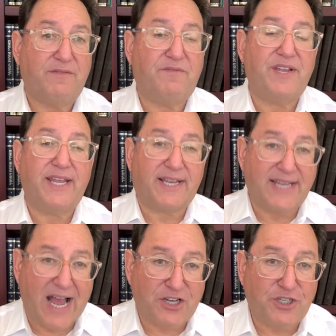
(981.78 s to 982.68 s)

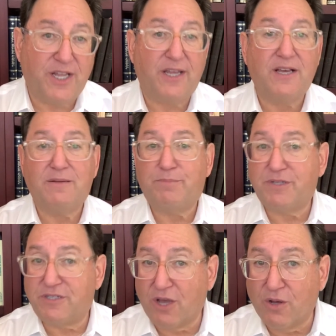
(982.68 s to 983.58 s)
vinikdashti
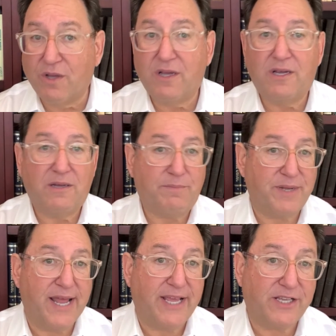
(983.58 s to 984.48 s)
besoch
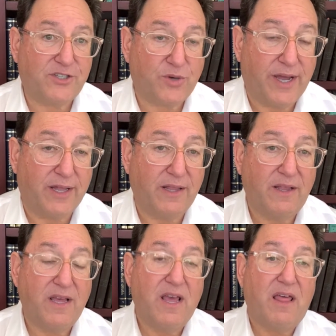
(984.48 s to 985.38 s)
b'nei Yisrael.
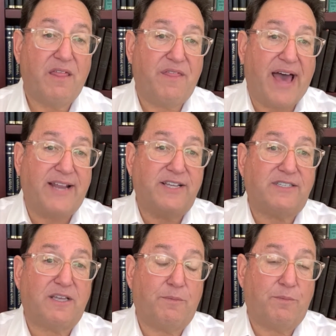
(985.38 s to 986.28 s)
That
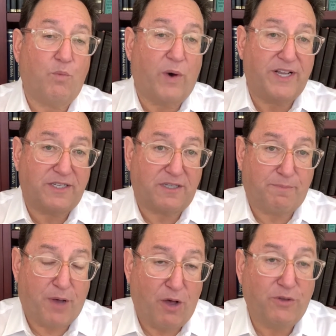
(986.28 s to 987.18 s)
is what is
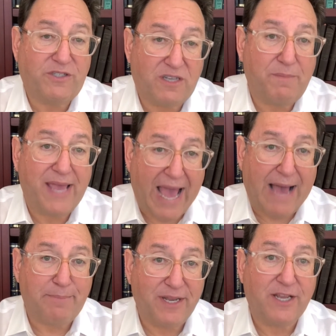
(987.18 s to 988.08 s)
supposed to be
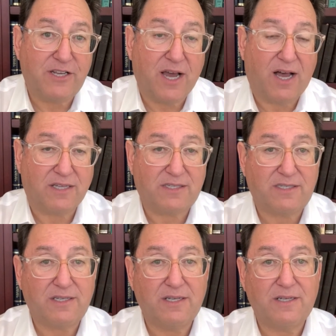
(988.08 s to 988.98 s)
happening to
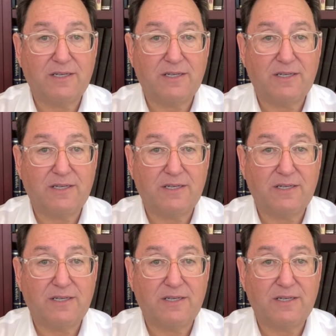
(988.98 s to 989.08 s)
us.